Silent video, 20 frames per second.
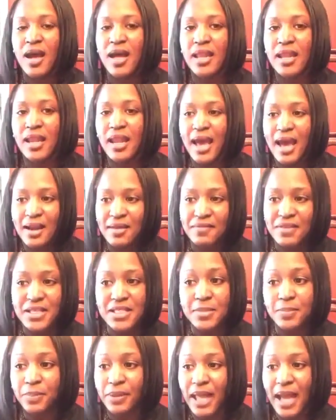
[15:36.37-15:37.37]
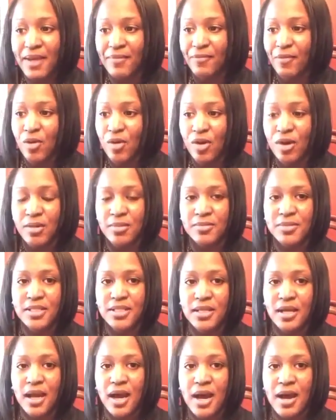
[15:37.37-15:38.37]
A lot of these platforms
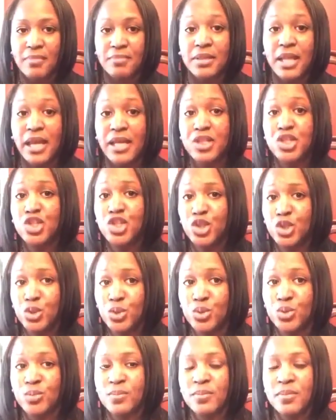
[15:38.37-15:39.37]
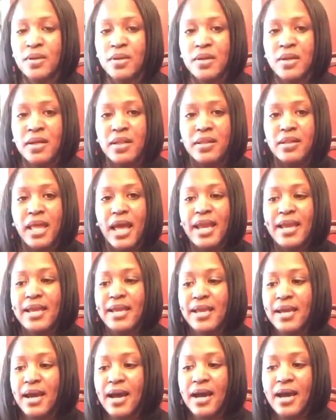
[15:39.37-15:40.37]
like Zoom,
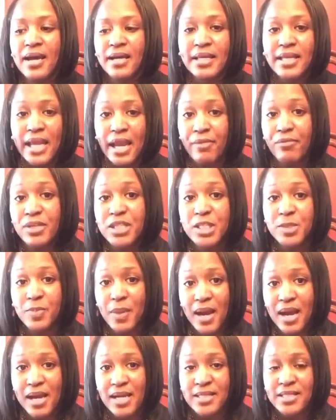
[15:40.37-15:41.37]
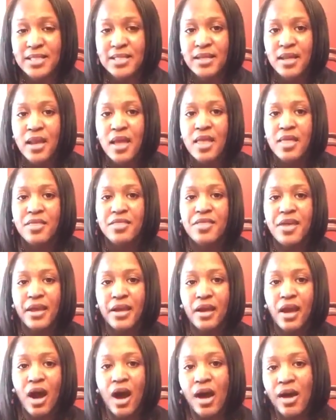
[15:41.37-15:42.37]
like GetResponse,
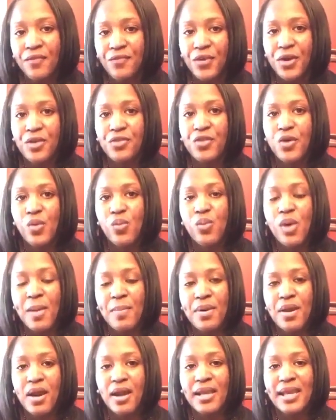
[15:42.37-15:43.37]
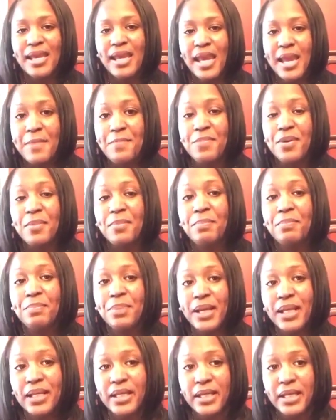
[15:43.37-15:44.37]
they offer the webinar
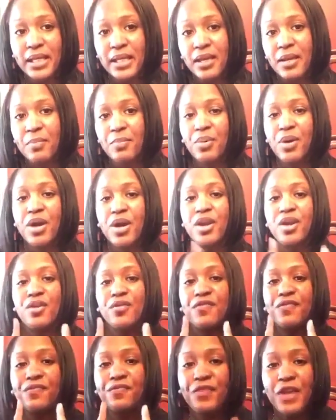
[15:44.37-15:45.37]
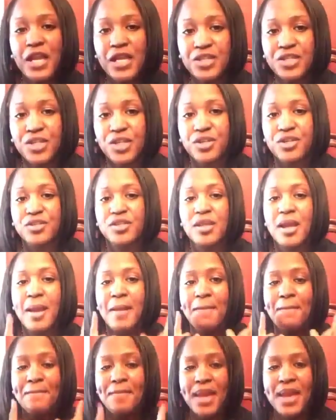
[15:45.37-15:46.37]
capability, but your features
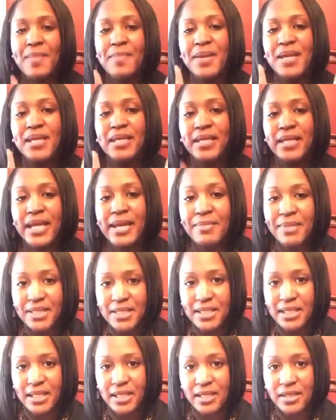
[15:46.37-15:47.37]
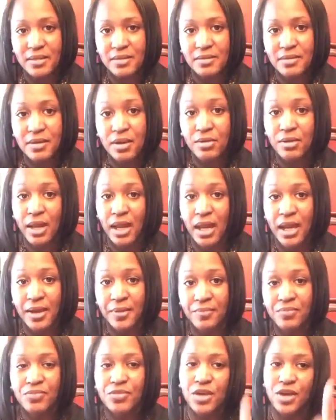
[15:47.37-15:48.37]
may be limited,
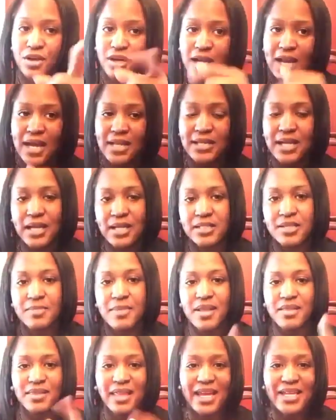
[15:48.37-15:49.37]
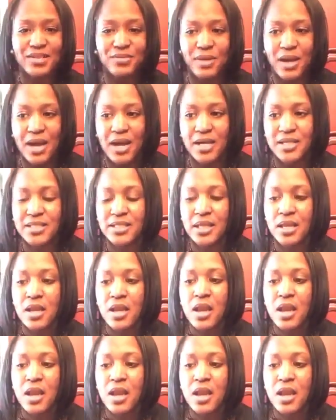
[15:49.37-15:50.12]
okay? $39 a month. Thanks, Roz.